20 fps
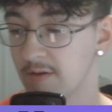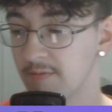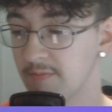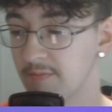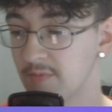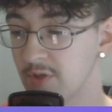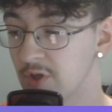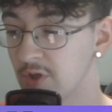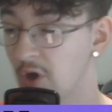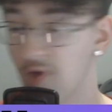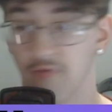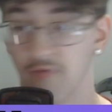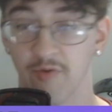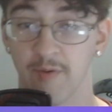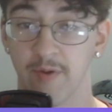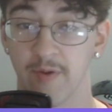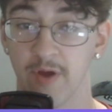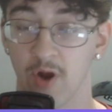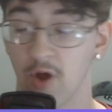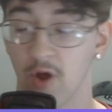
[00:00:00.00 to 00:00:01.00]
you hopefully
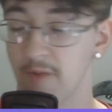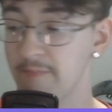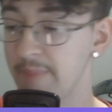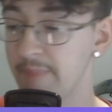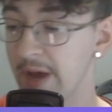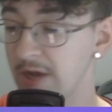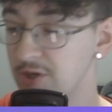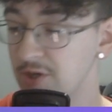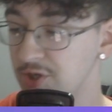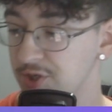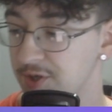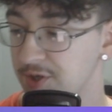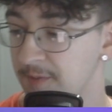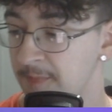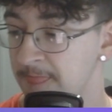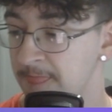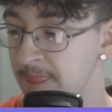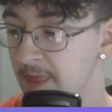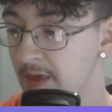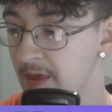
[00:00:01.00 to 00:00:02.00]
get on bench.
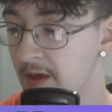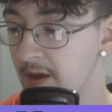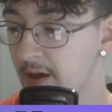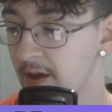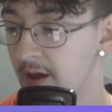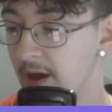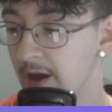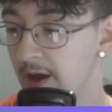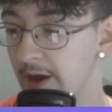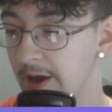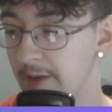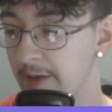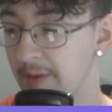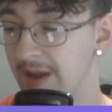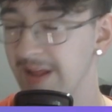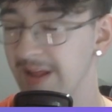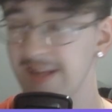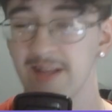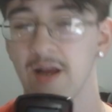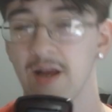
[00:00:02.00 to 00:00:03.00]

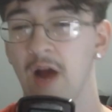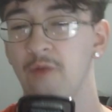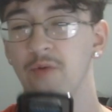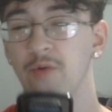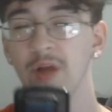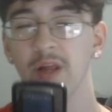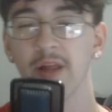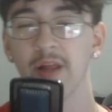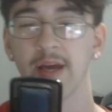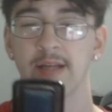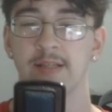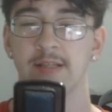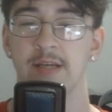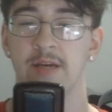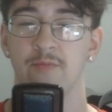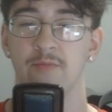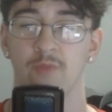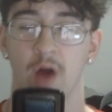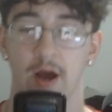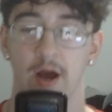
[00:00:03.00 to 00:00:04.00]
I really like
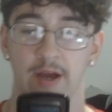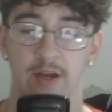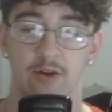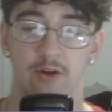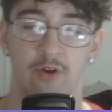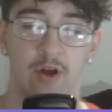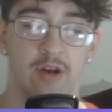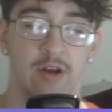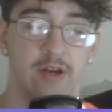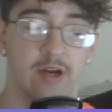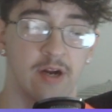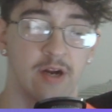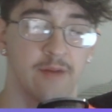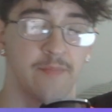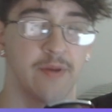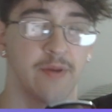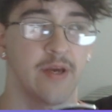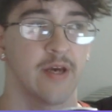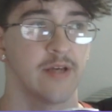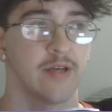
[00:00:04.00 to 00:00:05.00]
Team Rocket Grunt in here
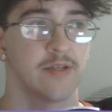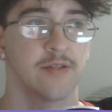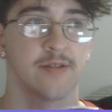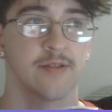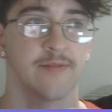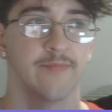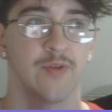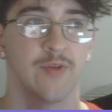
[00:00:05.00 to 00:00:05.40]
because